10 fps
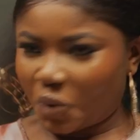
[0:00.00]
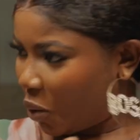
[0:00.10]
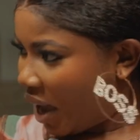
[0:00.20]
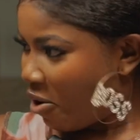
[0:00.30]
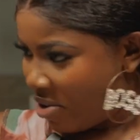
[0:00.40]

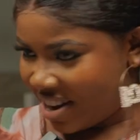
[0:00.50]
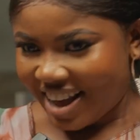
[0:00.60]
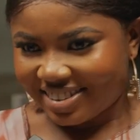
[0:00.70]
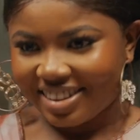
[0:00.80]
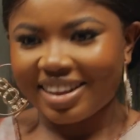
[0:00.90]
Okay, I already
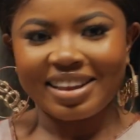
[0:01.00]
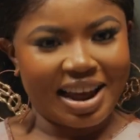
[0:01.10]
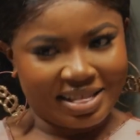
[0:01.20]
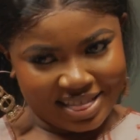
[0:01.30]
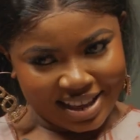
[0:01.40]
answered that
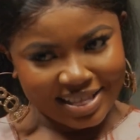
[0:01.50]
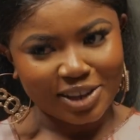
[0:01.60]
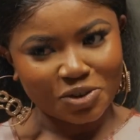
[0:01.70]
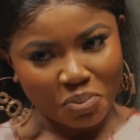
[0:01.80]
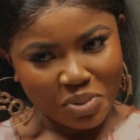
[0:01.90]
I think
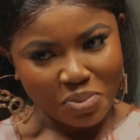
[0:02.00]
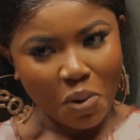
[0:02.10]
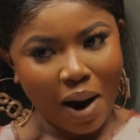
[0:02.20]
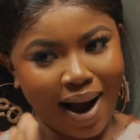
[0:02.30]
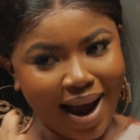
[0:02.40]
that some
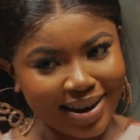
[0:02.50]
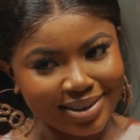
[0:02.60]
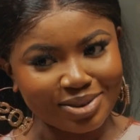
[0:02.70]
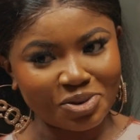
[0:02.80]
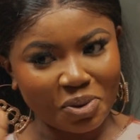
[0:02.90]
people are
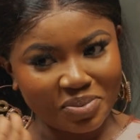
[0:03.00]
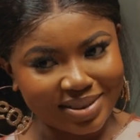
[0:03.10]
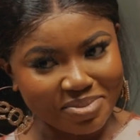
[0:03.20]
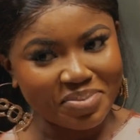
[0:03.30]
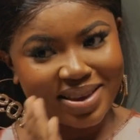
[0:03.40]
hiding
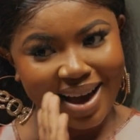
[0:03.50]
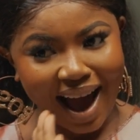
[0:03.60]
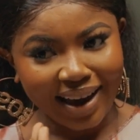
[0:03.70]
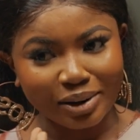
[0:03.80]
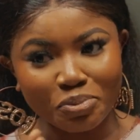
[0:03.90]
something
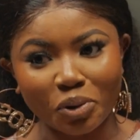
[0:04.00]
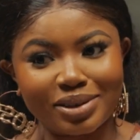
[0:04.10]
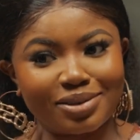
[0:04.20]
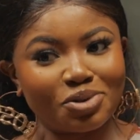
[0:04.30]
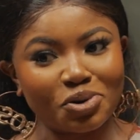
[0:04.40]
behind,
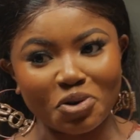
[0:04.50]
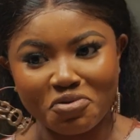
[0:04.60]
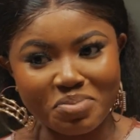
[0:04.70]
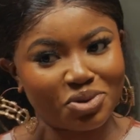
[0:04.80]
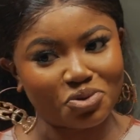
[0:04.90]
but it's not
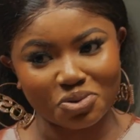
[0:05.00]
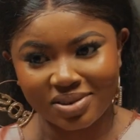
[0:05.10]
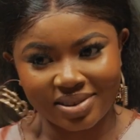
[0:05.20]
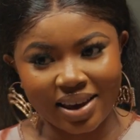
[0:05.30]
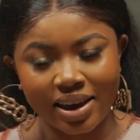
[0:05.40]
of me to
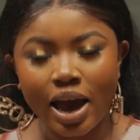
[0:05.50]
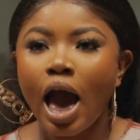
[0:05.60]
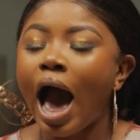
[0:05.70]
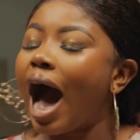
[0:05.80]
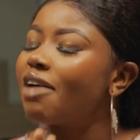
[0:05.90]
say.
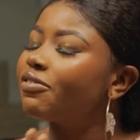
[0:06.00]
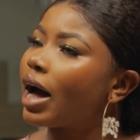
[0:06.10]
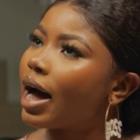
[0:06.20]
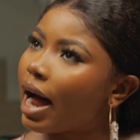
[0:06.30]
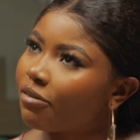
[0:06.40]

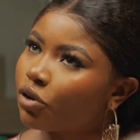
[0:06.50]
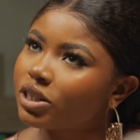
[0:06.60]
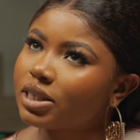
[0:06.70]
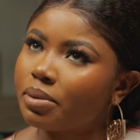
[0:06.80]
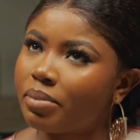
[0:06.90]
I've
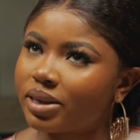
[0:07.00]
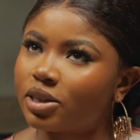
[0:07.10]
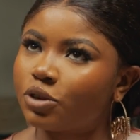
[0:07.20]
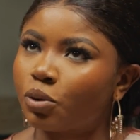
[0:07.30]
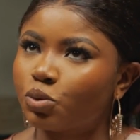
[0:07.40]
gotten a
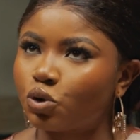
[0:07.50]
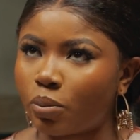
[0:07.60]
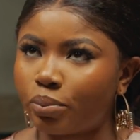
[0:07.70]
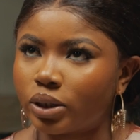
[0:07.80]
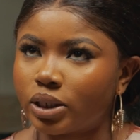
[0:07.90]
message from
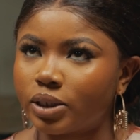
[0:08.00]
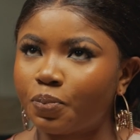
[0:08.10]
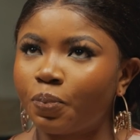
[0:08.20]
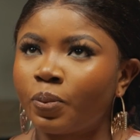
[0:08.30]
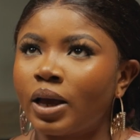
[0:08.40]
somebody.